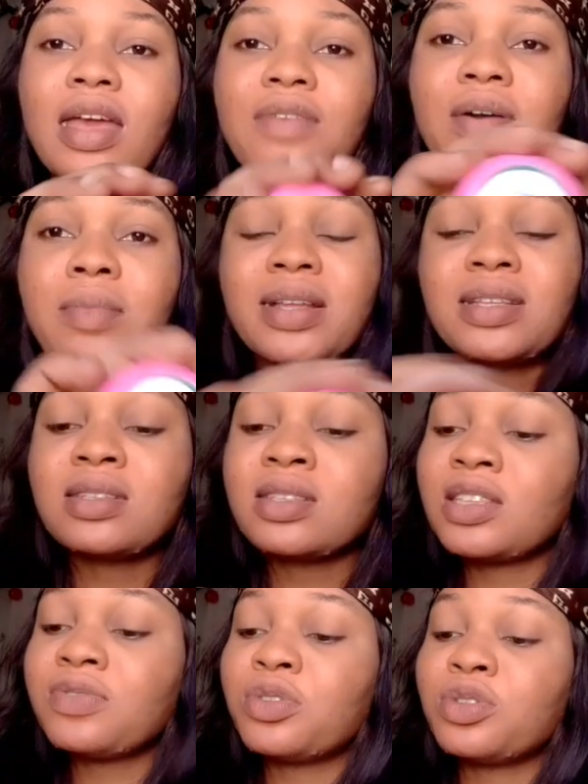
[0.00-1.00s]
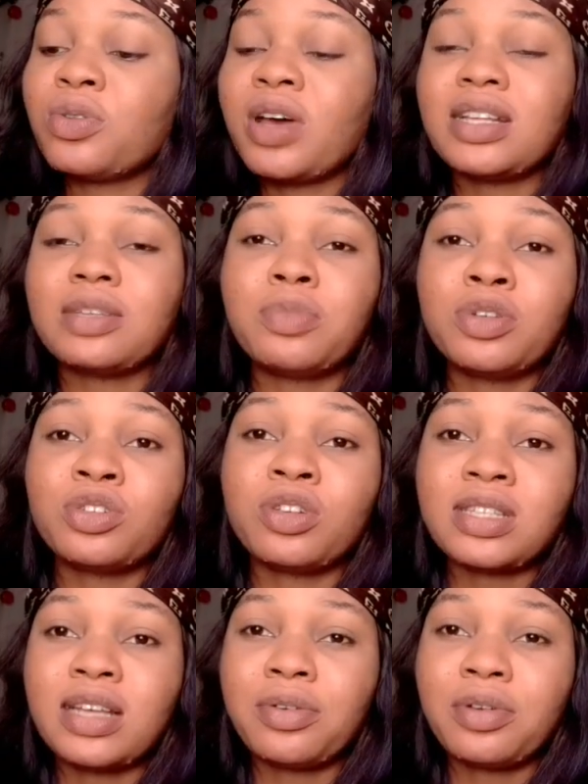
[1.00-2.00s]
If I'm editing this video and the
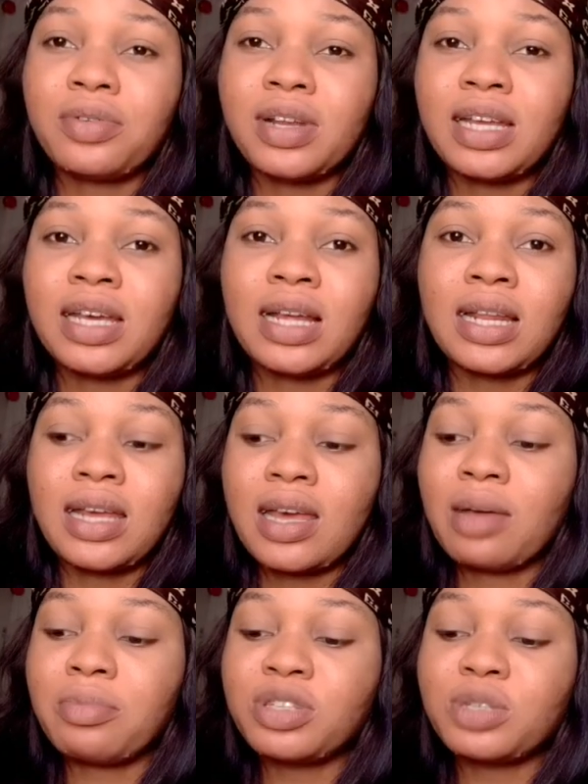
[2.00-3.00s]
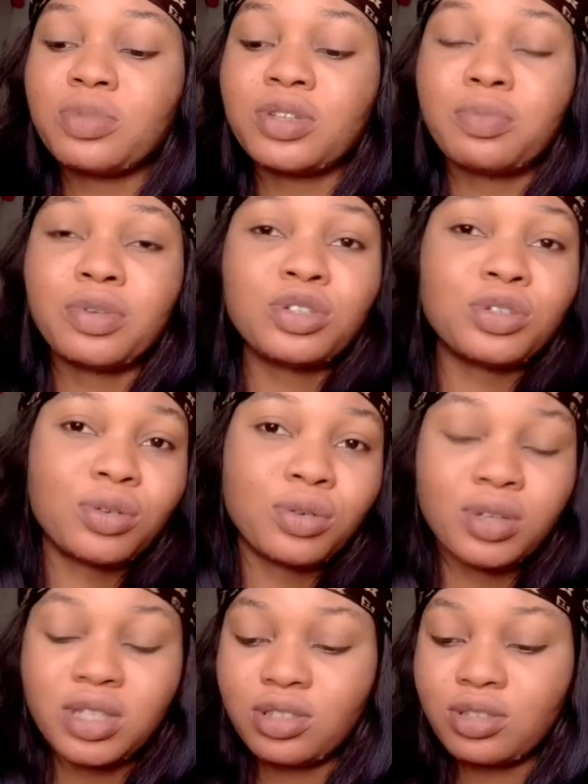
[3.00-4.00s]
pictures are not really clear, I'm going to put the picture
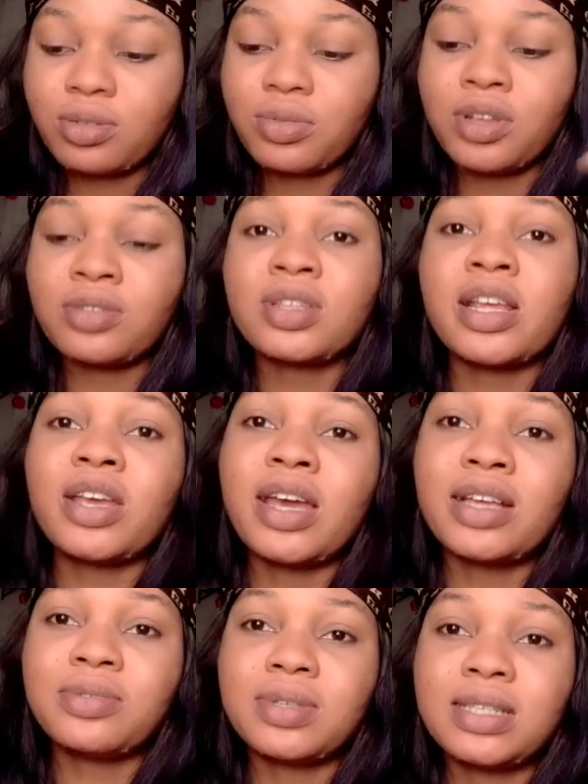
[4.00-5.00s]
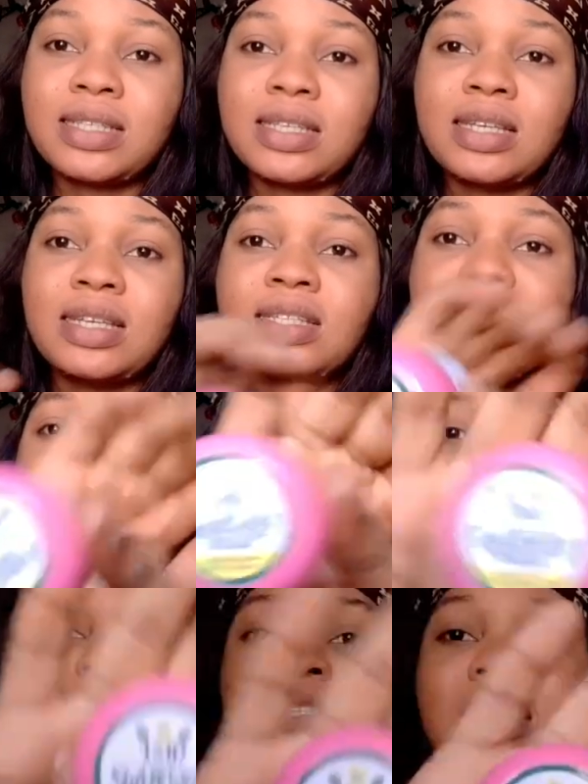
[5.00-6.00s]
on the screen so that you guys will see it.
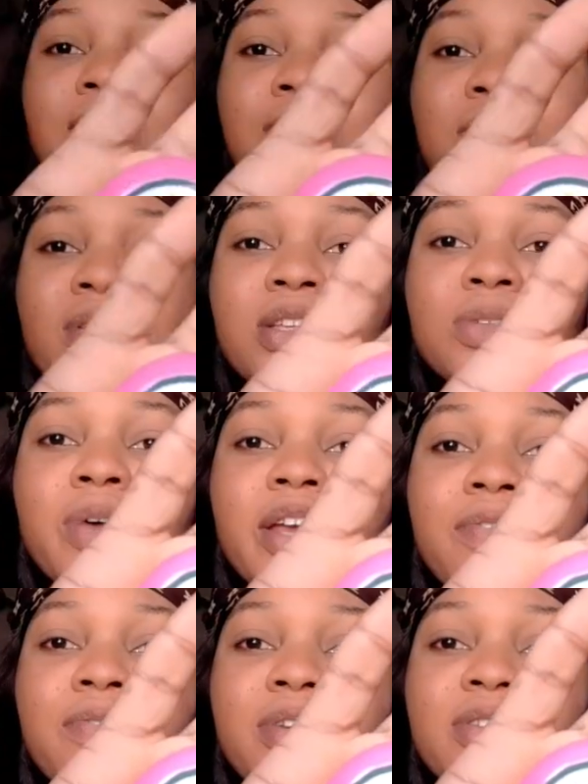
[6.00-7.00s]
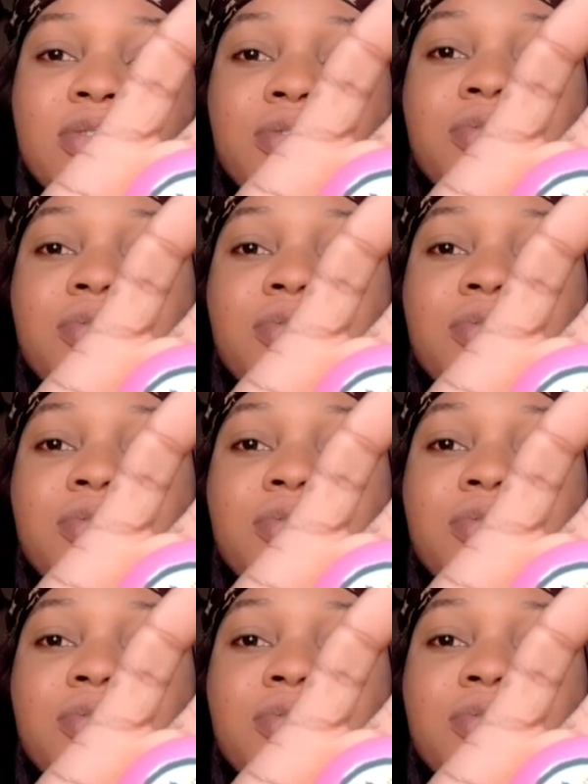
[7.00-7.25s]
This is a Flawless White Face